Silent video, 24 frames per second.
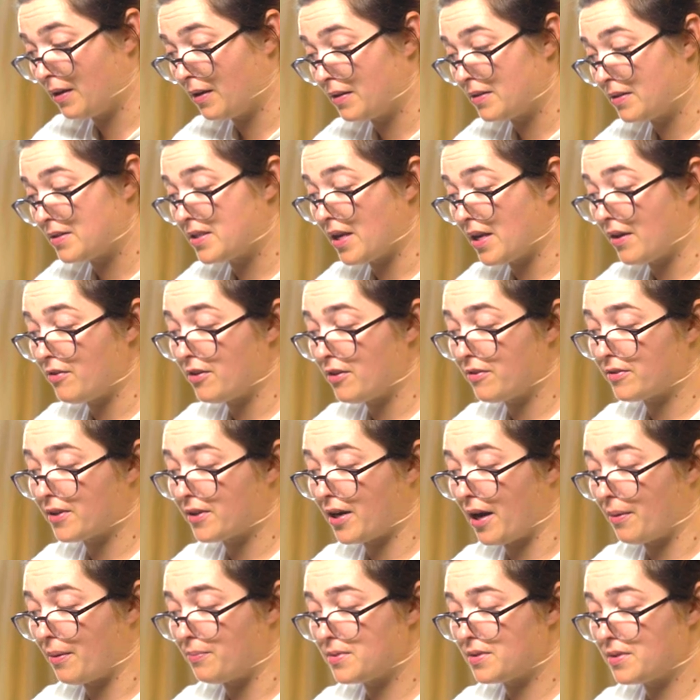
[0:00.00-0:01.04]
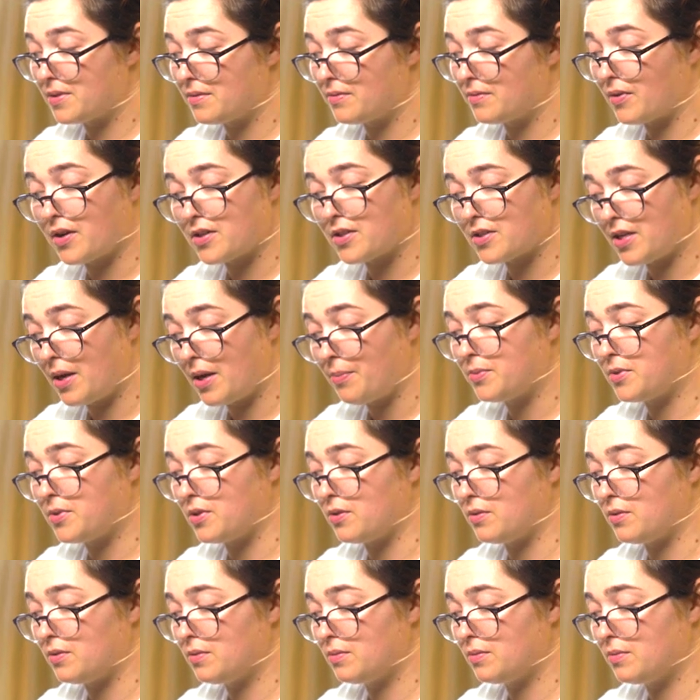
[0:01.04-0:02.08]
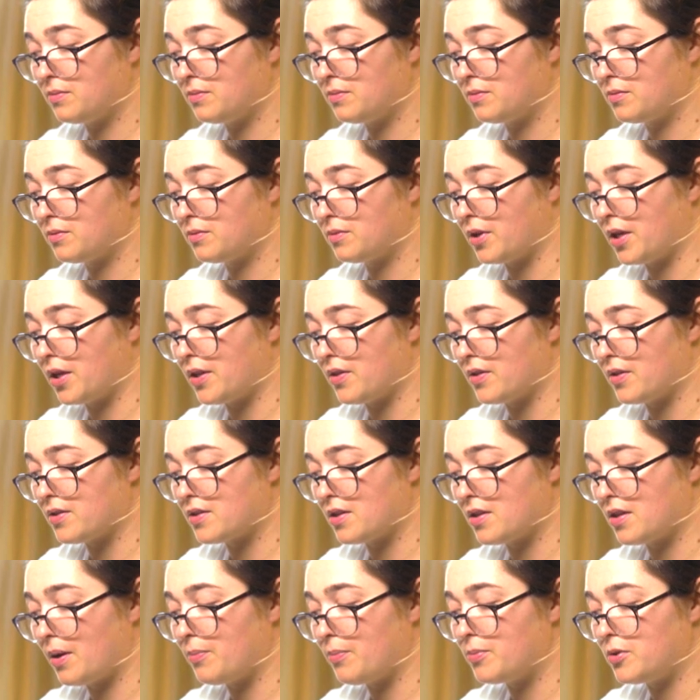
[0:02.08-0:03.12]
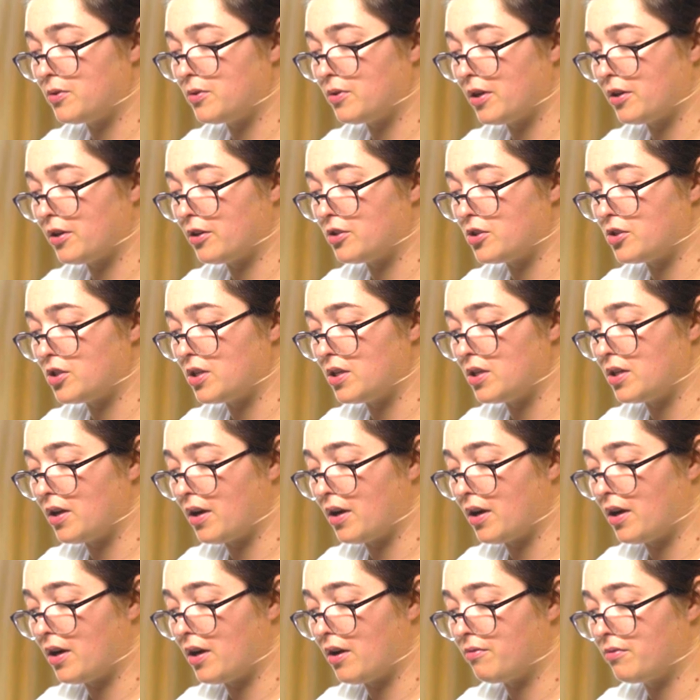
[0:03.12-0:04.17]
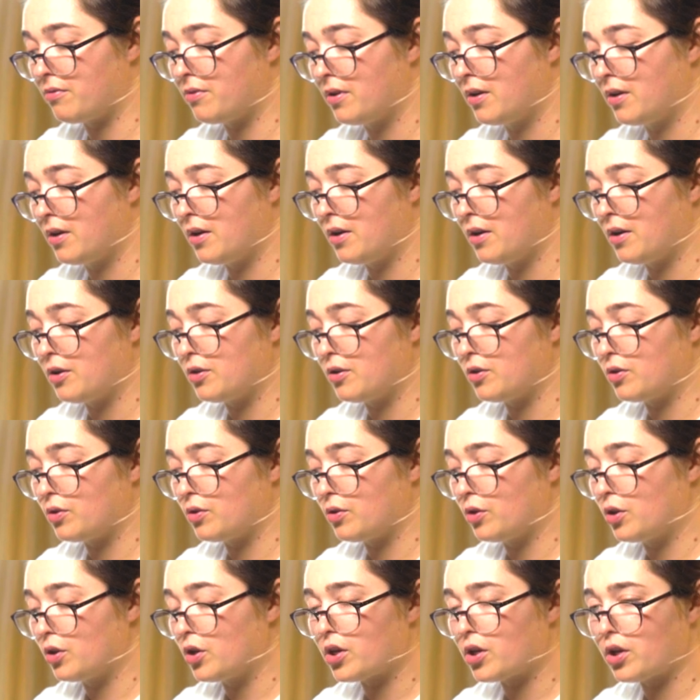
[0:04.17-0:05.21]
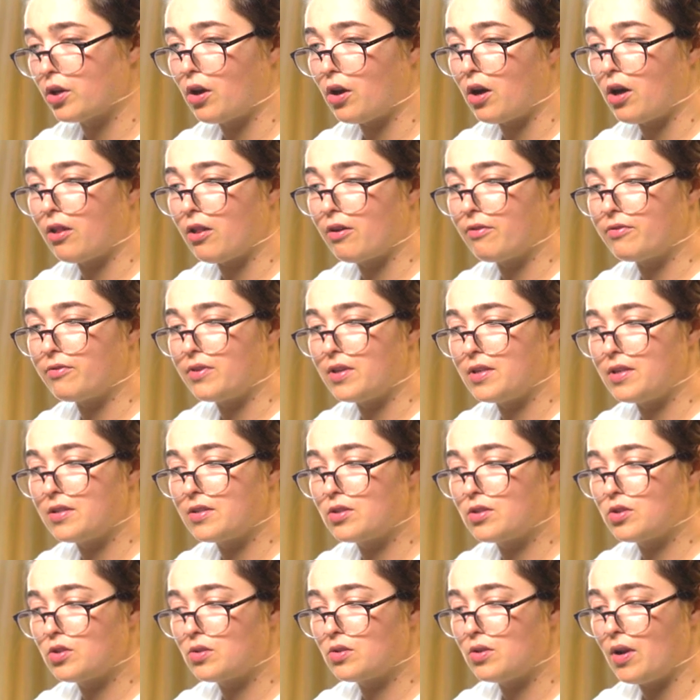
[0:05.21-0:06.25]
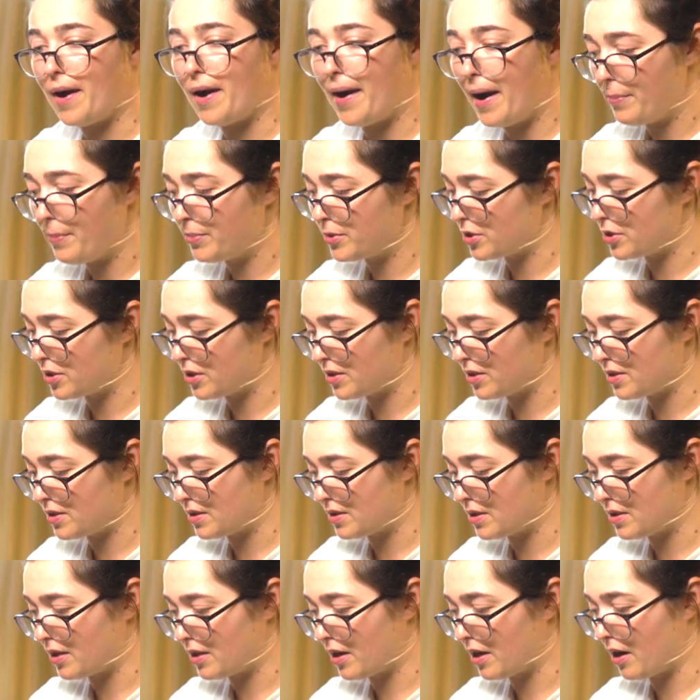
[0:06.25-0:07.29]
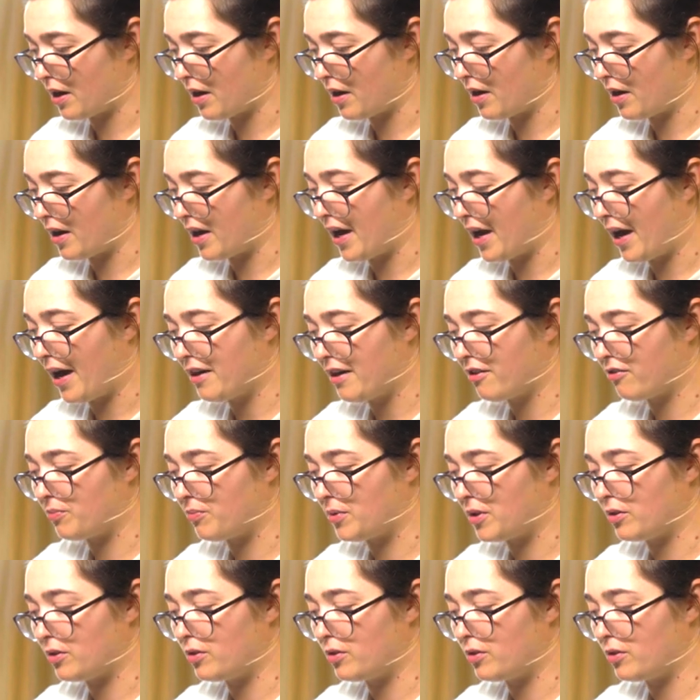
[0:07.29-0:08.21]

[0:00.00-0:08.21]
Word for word: Seven of Cups. There's Neptune, right? There's the Neptune energy of look at all of these options that are ahead of me.